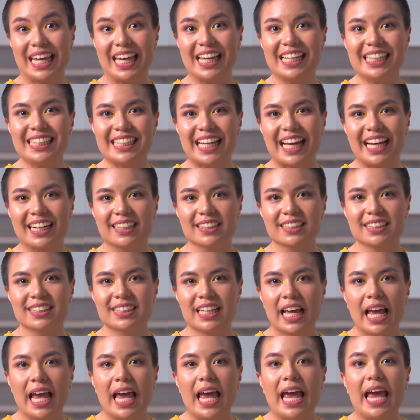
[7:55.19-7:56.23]
index
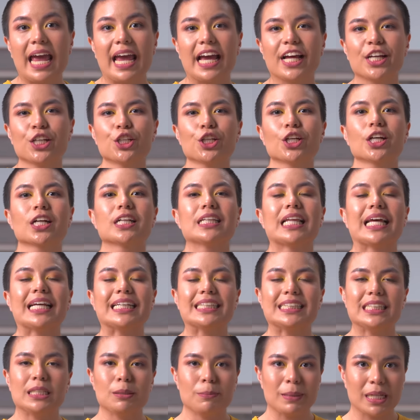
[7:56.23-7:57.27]
and your
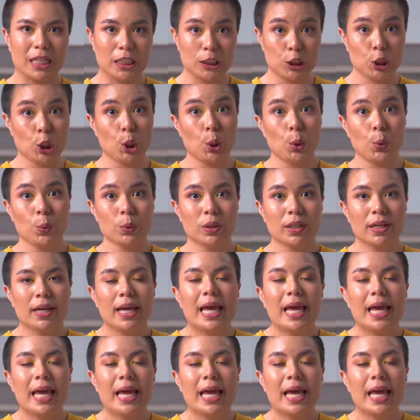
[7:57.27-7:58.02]
glycemic load.